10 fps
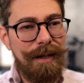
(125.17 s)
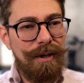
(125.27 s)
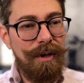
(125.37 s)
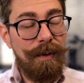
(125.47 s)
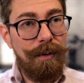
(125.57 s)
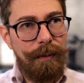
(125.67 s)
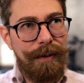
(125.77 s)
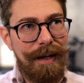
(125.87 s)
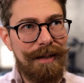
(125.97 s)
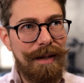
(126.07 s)
be human or
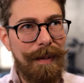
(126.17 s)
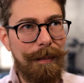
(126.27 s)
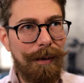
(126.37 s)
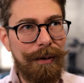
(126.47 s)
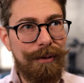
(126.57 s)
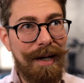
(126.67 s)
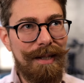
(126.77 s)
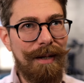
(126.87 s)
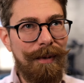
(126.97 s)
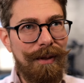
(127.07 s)
things that people are
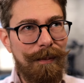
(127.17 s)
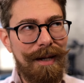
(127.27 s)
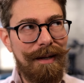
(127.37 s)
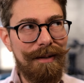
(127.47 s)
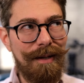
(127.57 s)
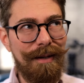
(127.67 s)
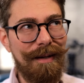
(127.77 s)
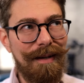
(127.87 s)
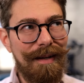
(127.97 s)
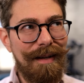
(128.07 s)
interacting with, the way things are
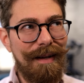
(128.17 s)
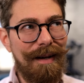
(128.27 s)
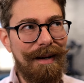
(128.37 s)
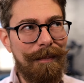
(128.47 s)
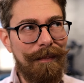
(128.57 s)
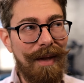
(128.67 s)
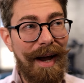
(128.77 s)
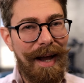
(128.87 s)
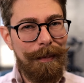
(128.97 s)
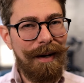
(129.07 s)

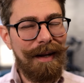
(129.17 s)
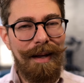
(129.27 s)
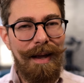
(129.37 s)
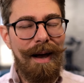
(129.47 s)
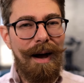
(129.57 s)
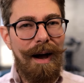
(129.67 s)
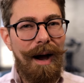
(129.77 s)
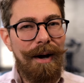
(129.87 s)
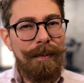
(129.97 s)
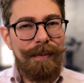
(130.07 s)
happening,
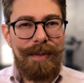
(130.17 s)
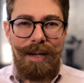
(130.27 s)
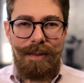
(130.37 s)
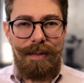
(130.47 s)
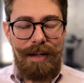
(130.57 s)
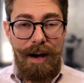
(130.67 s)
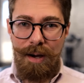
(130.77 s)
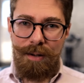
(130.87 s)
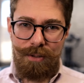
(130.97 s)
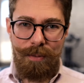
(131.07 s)
I don't think that the
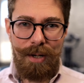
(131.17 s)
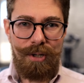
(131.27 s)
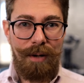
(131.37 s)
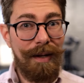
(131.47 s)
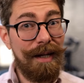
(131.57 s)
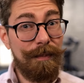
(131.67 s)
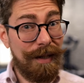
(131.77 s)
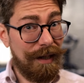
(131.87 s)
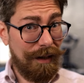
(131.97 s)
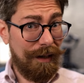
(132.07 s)
art direction of it is
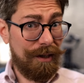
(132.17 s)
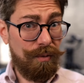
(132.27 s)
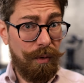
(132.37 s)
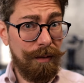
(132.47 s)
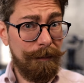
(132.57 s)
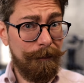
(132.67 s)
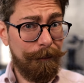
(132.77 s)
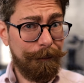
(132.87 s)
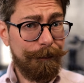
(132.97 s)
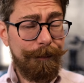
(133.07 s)
particularly strong.
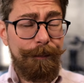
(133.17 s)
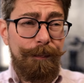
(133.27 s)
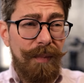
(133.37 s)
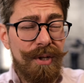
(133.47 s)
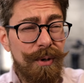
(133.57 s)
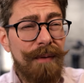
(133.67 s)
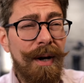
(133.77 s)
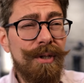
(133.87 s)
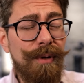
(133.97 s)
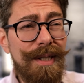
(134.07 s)
So if
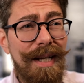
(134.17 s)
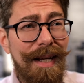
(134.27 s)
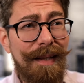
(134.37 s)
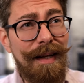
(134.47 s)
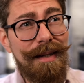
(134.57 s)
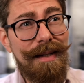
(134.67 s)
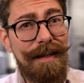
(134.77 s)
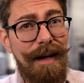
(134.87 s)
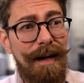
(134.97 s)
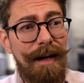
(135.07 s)
I was critiquing
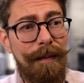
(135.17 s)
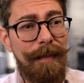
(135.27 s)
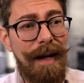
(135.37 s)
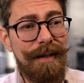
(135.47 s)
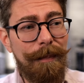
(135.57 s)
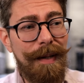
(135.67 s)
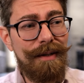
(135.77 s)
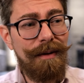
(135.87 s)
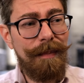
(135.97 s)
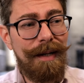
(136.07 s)
this as a
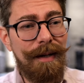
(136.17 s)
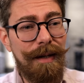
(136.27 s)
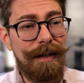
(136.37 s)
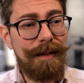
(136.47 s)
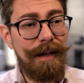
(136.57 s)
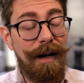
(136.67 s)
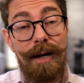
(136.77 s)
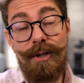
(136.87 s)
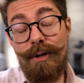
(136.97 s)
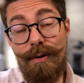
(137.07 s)
piece of media that
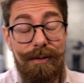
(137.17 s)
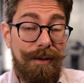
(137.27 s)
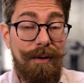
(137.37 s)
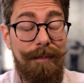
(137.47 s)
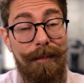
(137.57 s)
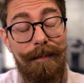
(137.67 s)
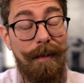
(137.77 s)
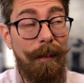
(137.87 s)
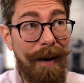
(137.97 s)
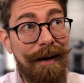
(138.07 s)
I'd shot, and it's going
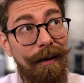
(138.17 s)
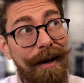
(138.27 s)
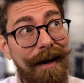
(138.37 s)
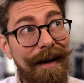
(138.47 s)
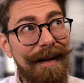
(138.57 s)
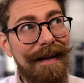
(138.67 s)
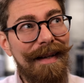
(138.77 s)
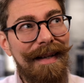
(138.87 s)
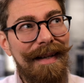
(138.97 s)
away and looking at it,